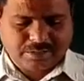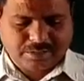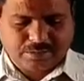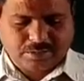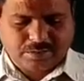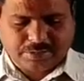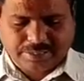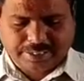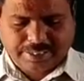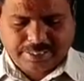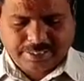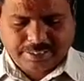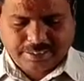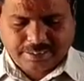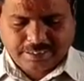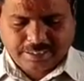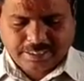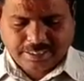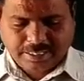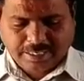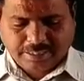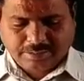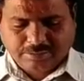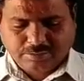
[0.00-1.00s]

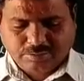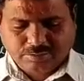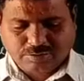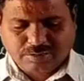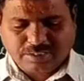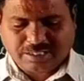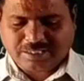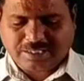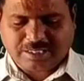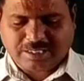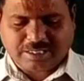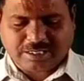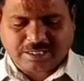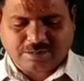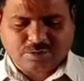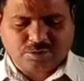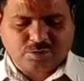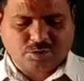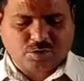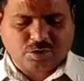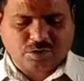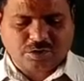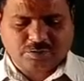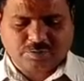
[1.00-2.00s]
Okay, and this was the second
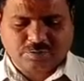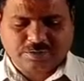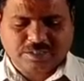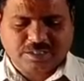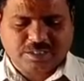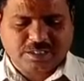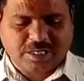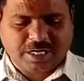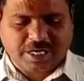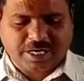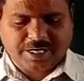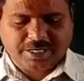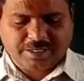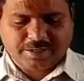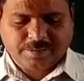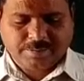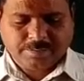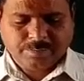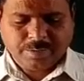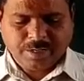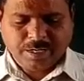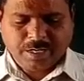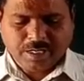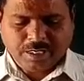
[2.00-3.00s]
shop which she had.
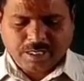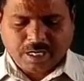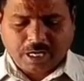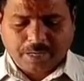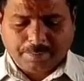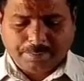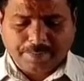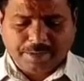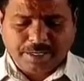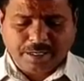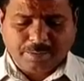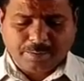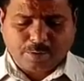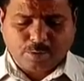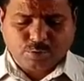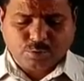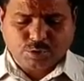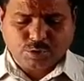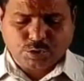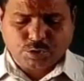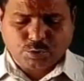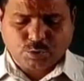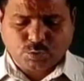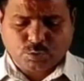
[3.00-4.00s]
Carpenter
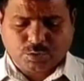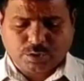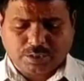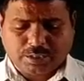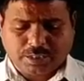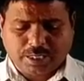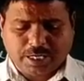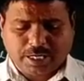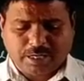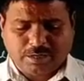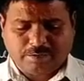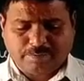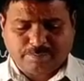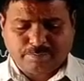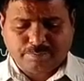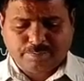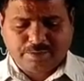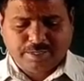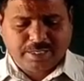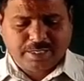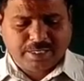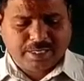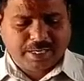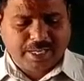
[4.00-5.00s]
Maushi took care
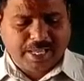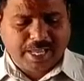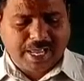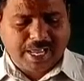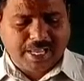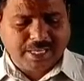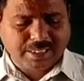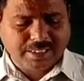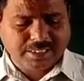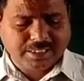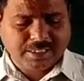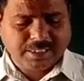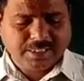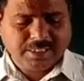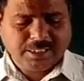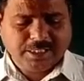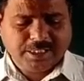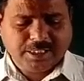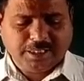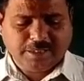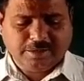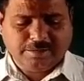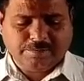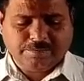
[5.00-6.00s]
of me as
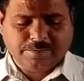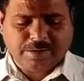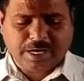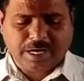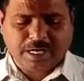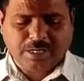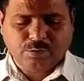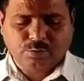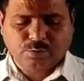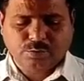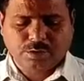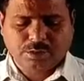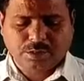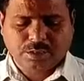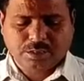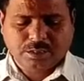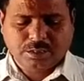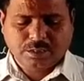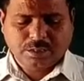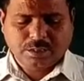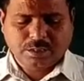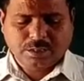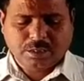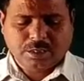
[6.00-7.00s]
if I
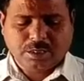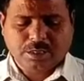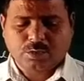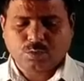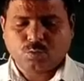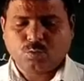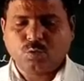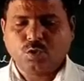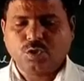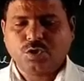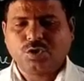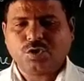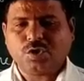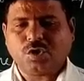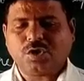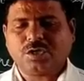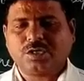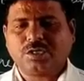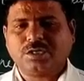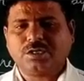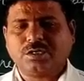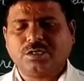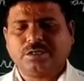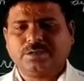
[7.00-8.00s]
were her own
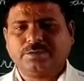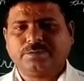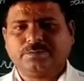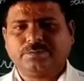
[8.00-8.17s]
daughter.